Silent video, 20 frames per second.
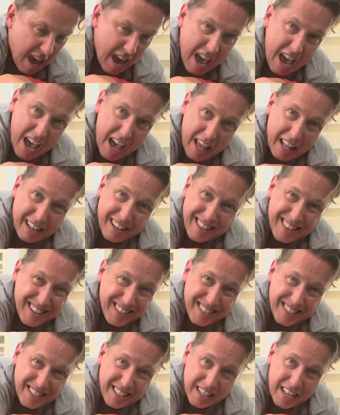And
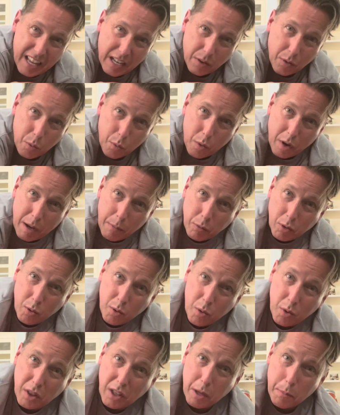this isn't it. What I'm doing
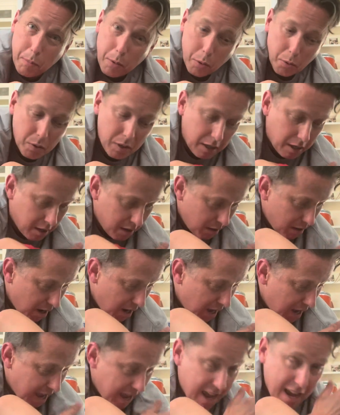with the opposing
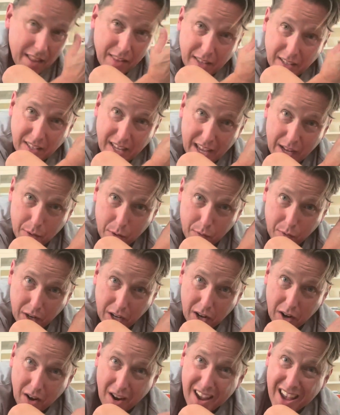hand, this hand over
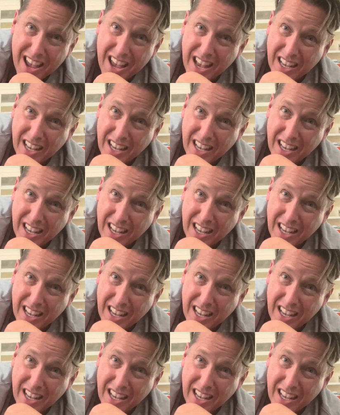here,